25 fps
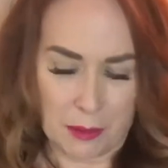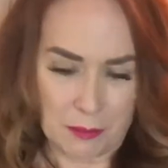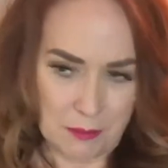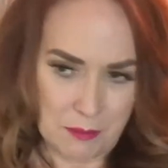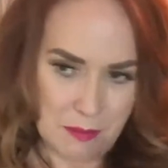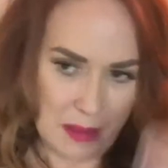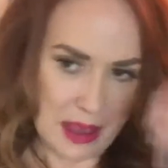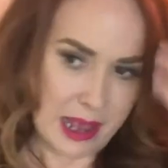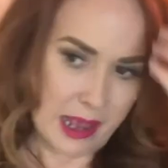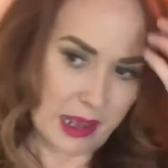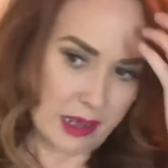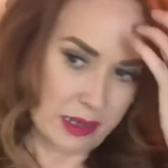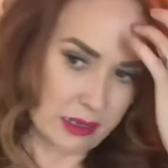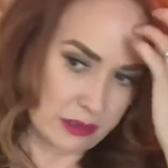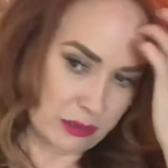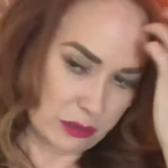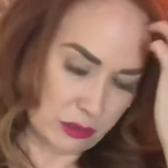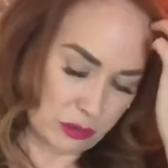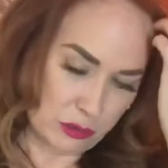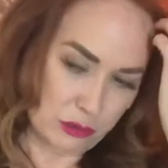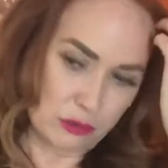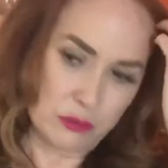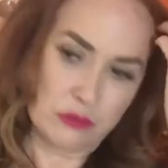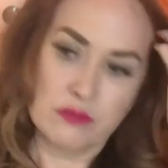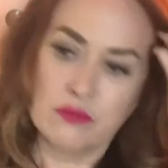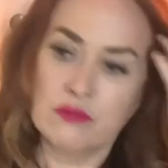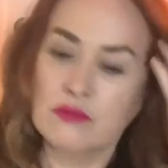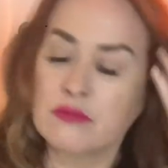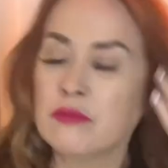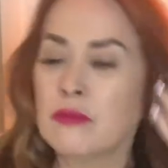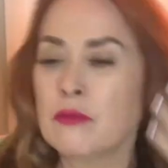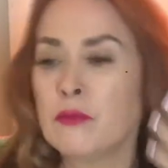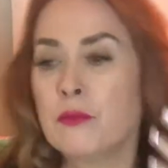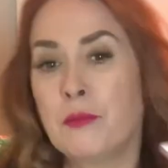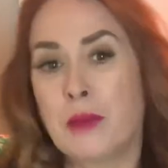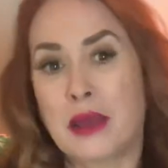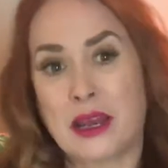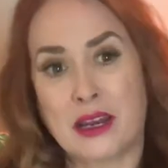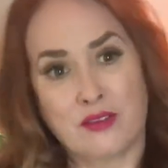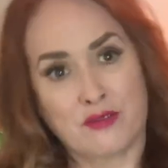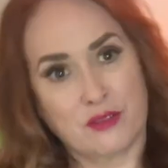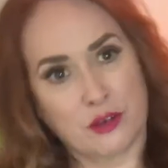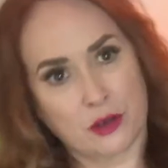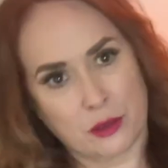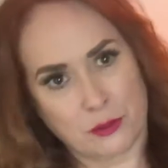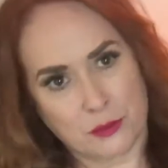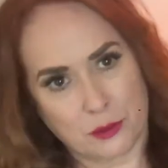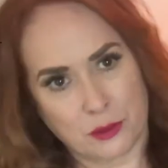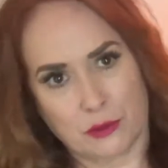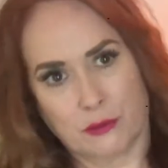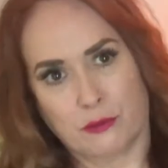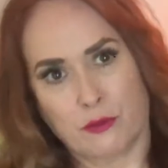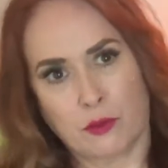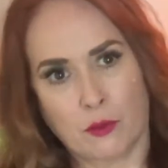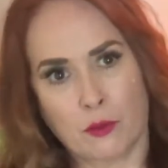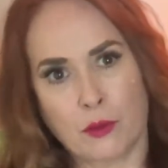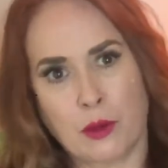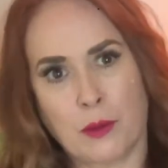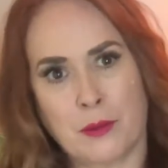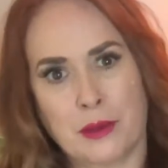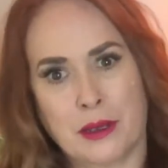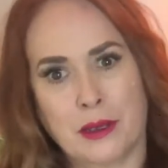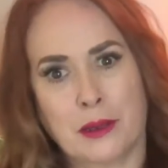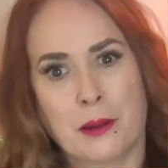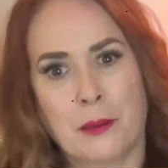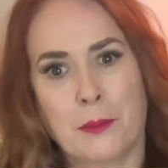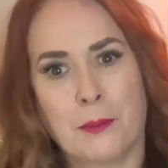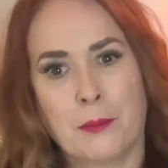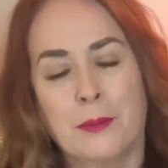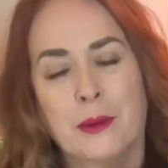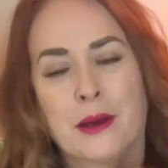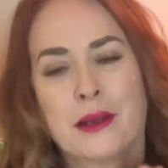man who made a very beautiful woman,